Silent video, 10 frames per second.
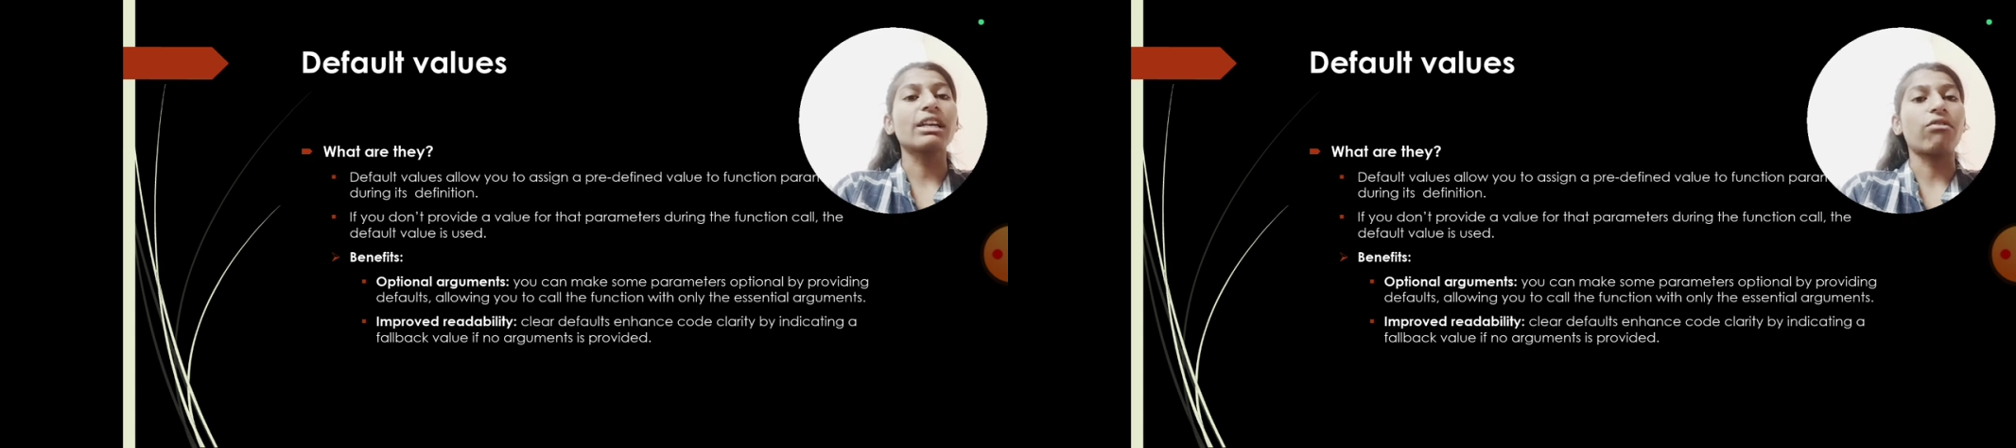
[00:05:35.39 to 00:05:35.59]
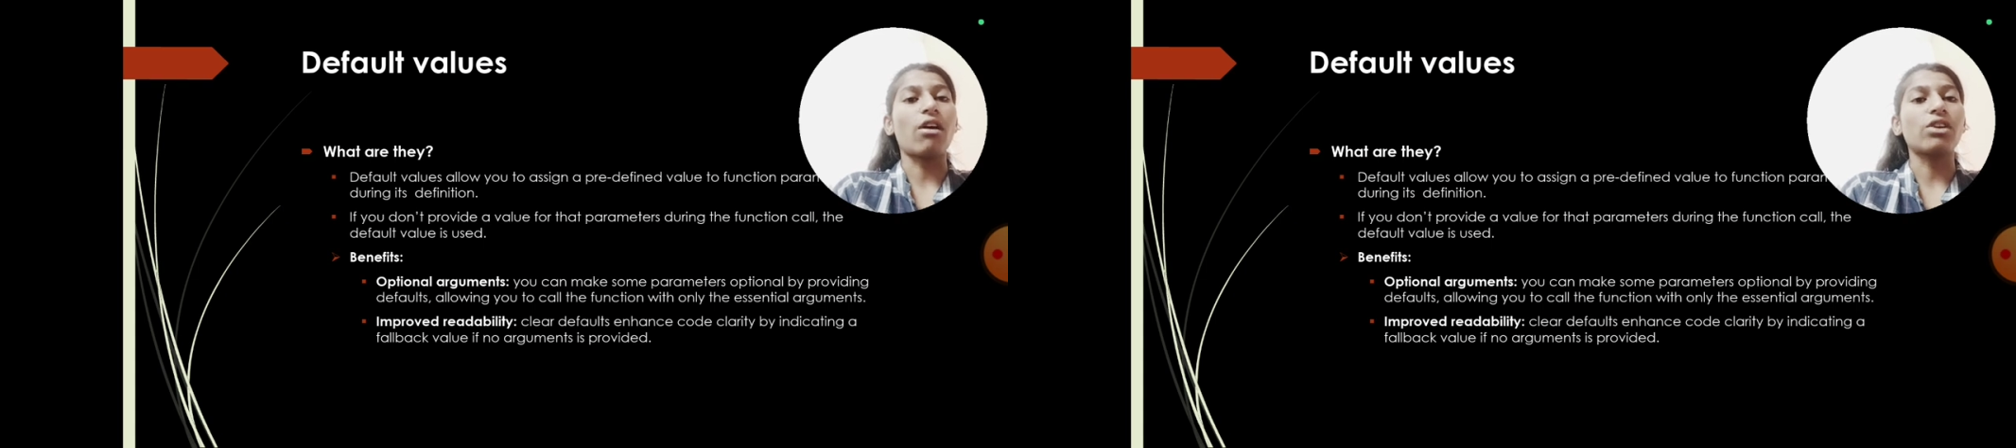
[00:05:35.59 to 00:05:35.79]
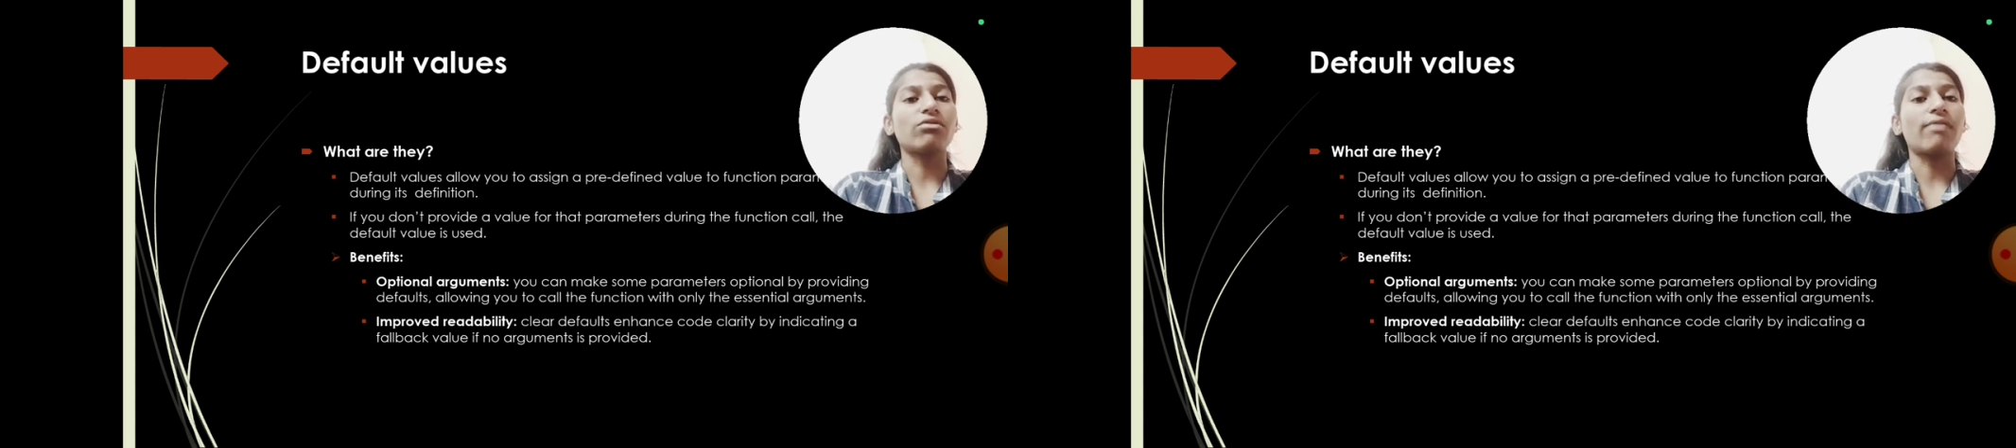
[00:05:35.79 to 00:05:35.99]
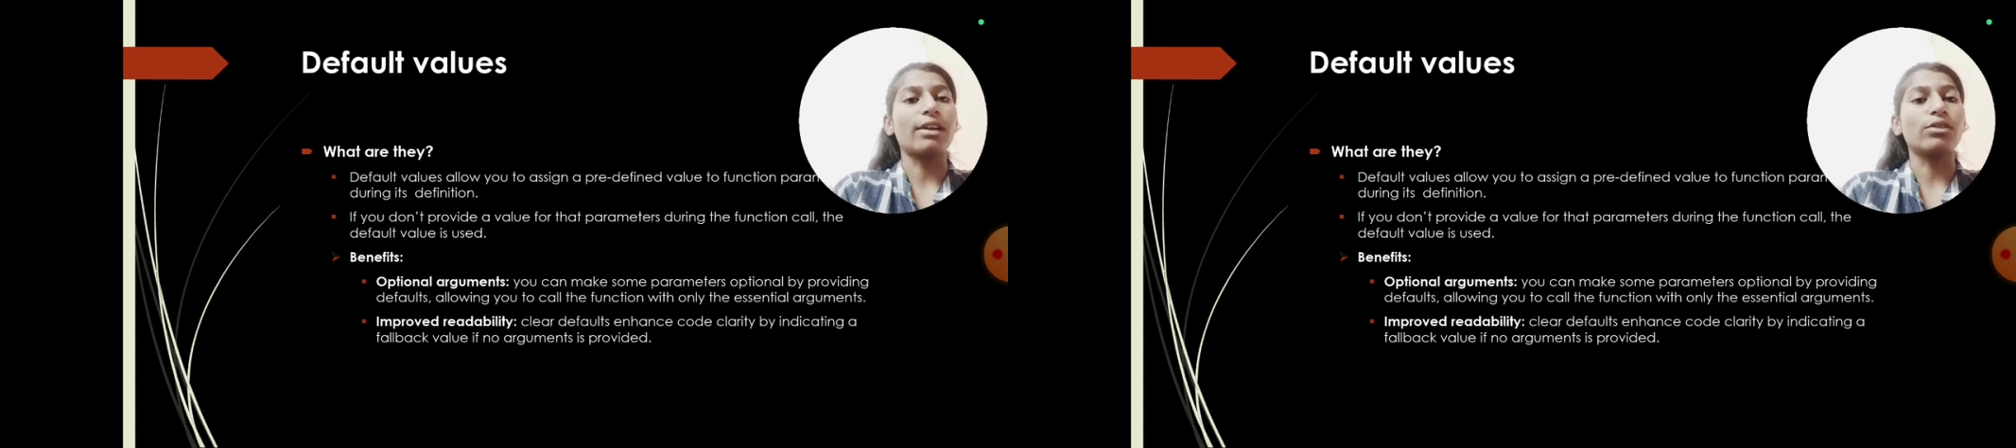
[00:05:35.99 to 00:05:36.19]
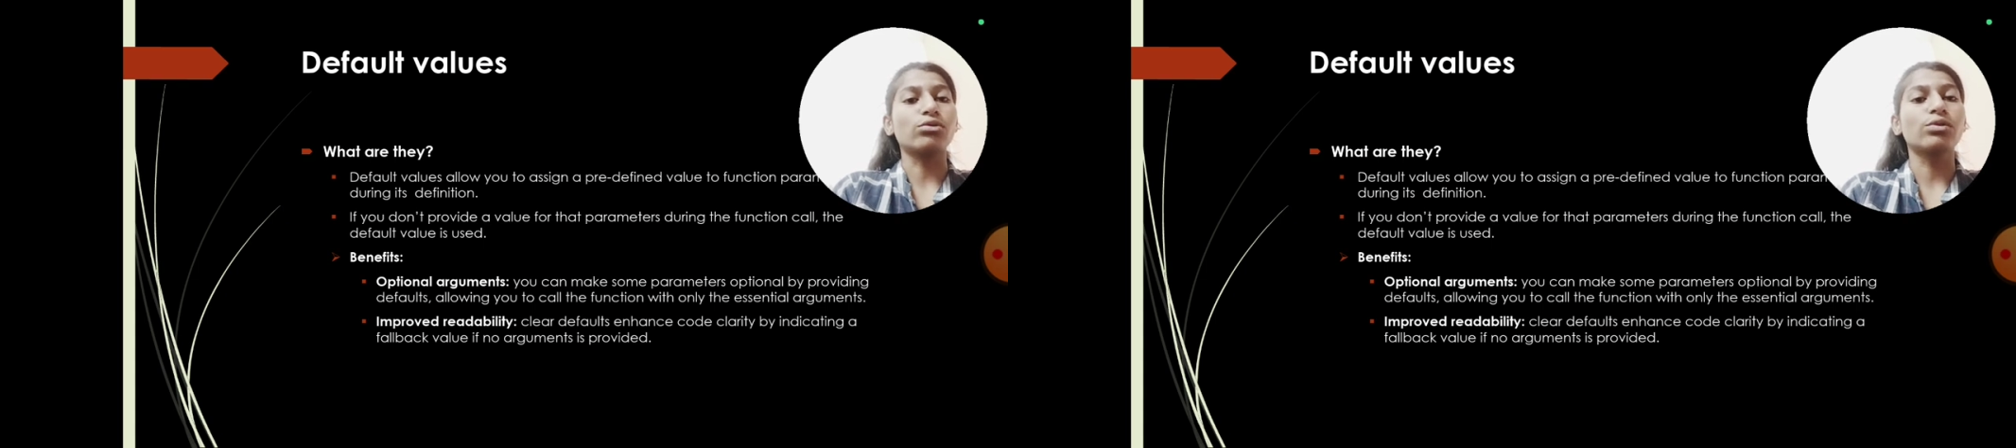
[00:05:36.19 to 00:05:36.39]
default
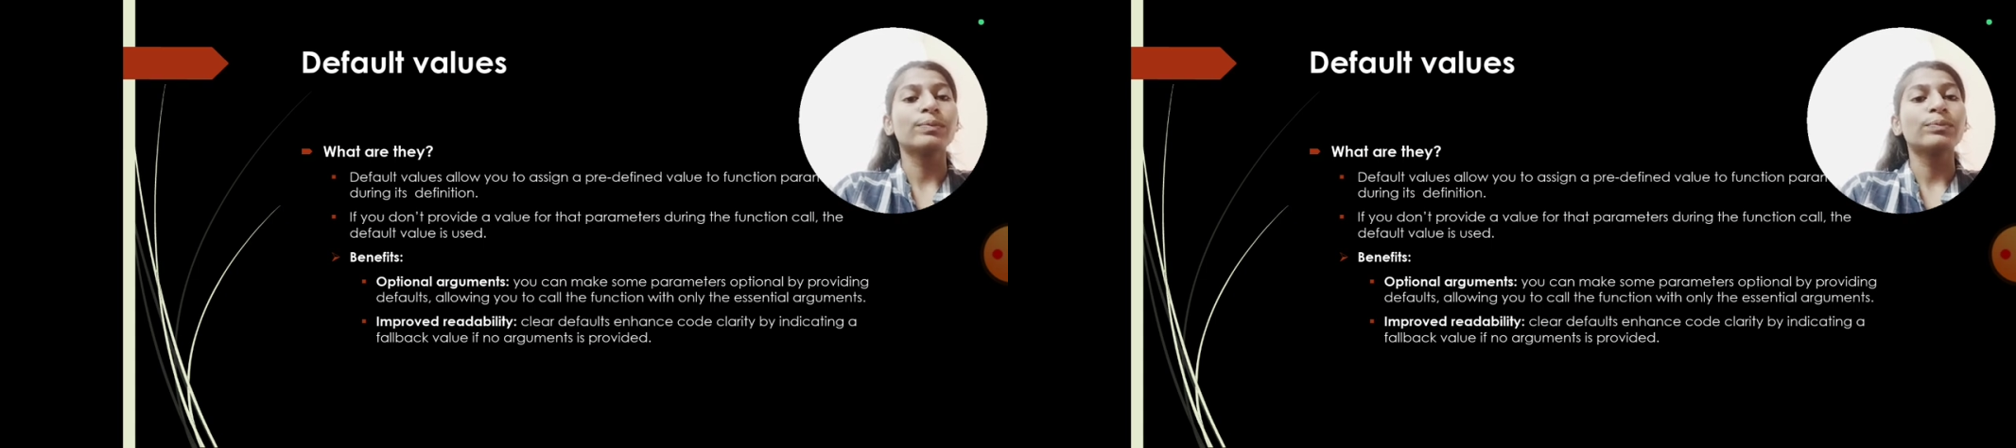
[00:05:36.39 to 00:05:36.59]
values: